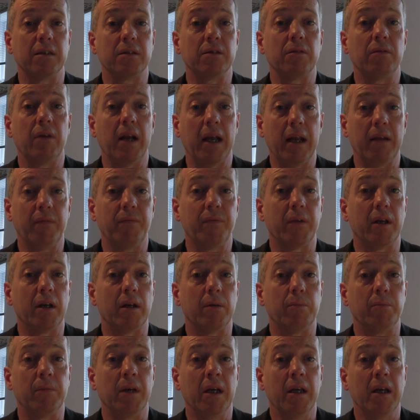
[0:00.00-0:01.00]
around
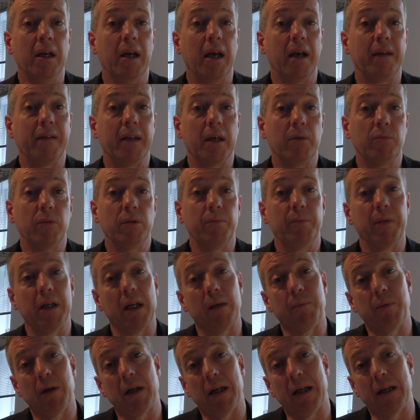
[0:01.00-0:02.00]
them and then will
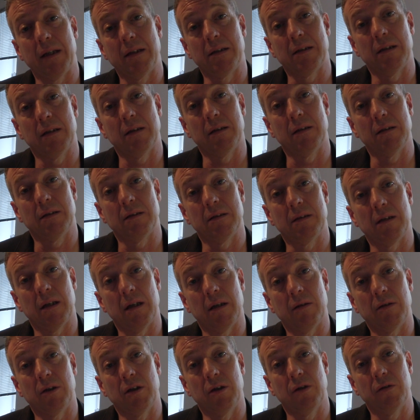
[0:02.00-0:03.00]
manipulate and
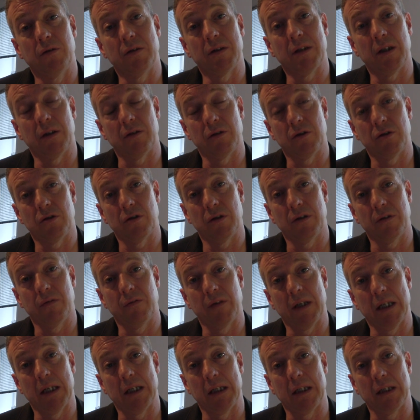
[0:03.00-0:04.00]
use those strong
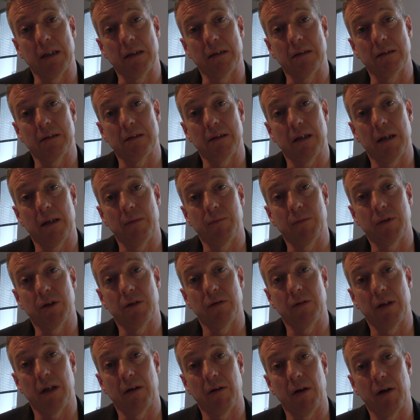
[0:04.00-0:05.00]
feelings to
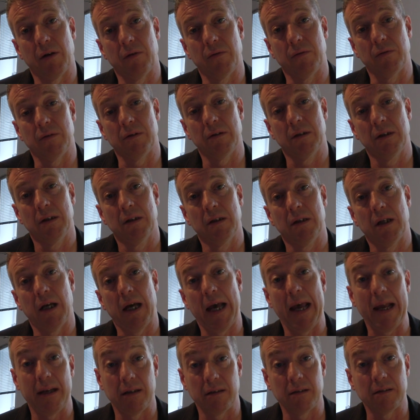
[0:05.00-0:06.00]
their own
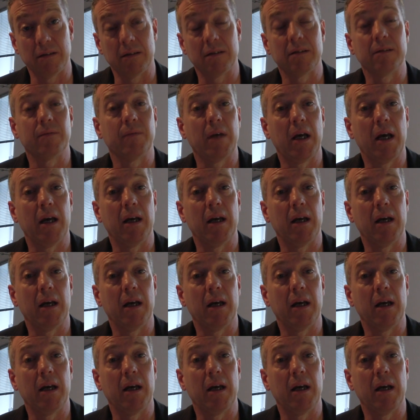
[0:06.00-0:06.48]
ends,